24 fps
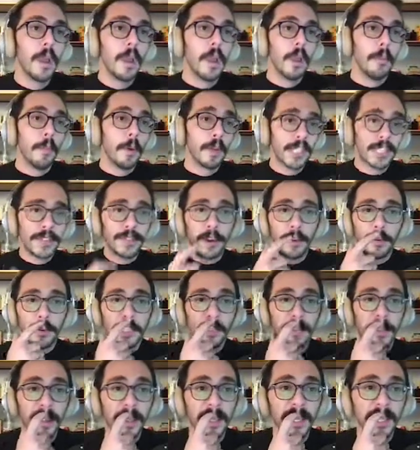Most of our
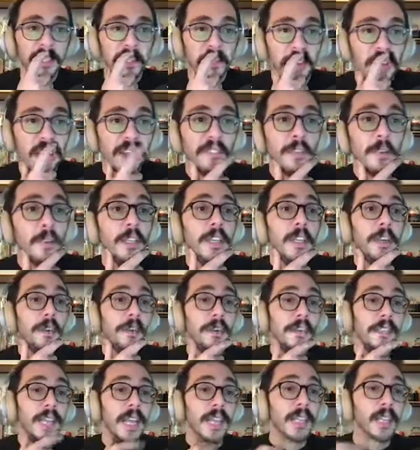respondents do not fully
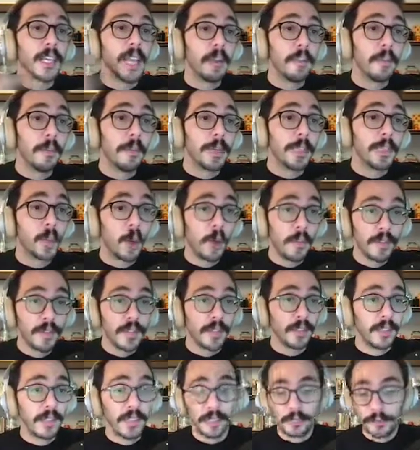understand the government's
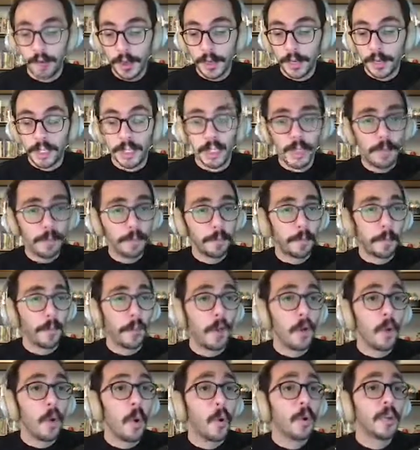COVID-19 strategy.
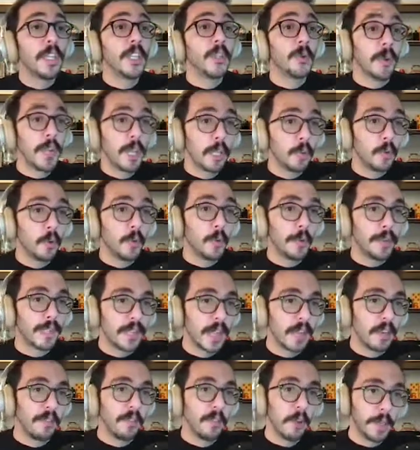Only
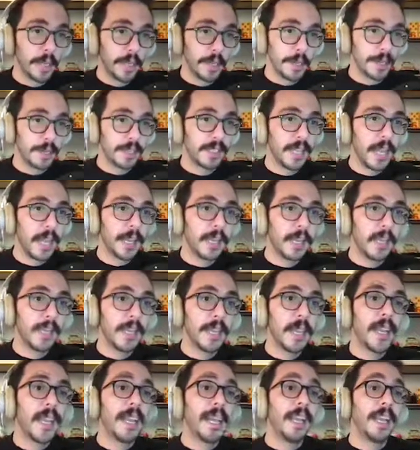22% fully understand it.
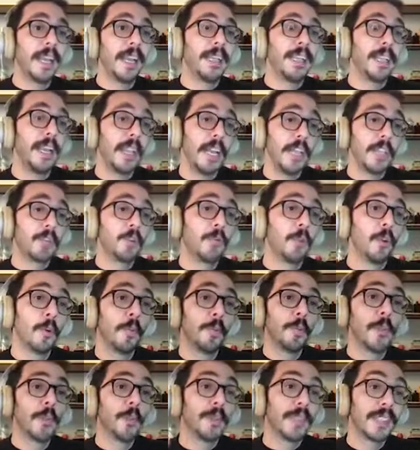In age
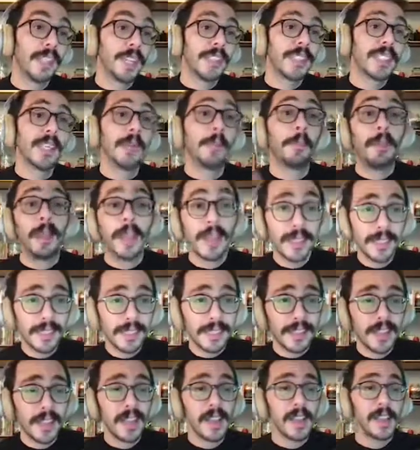group 60 plus,
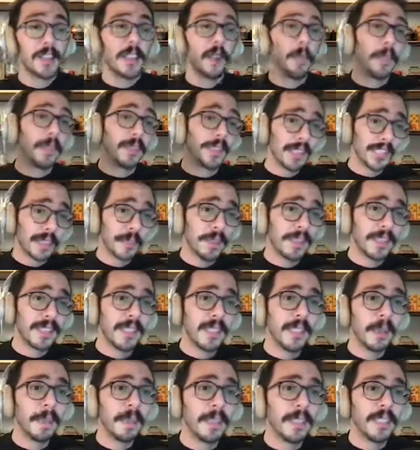the participants in
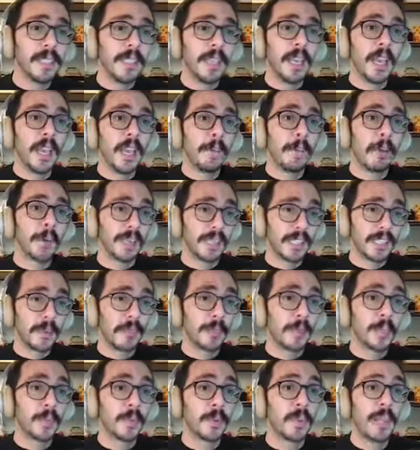Nabatiya and
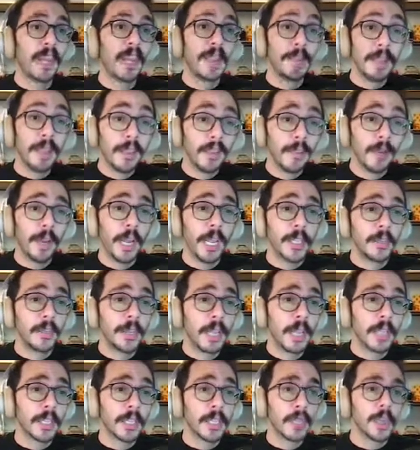participants with elementary
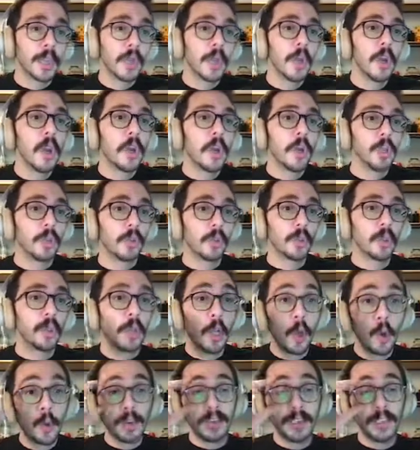education show the
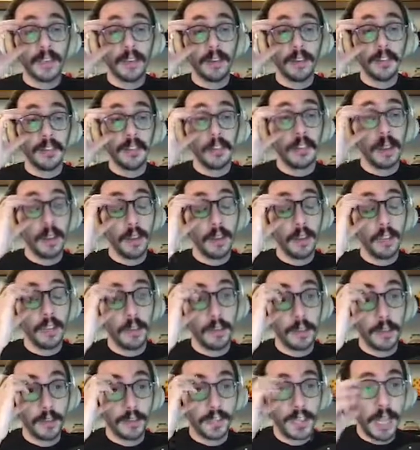lowest level of
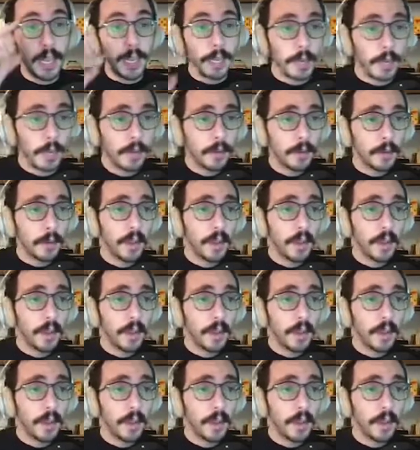understanding.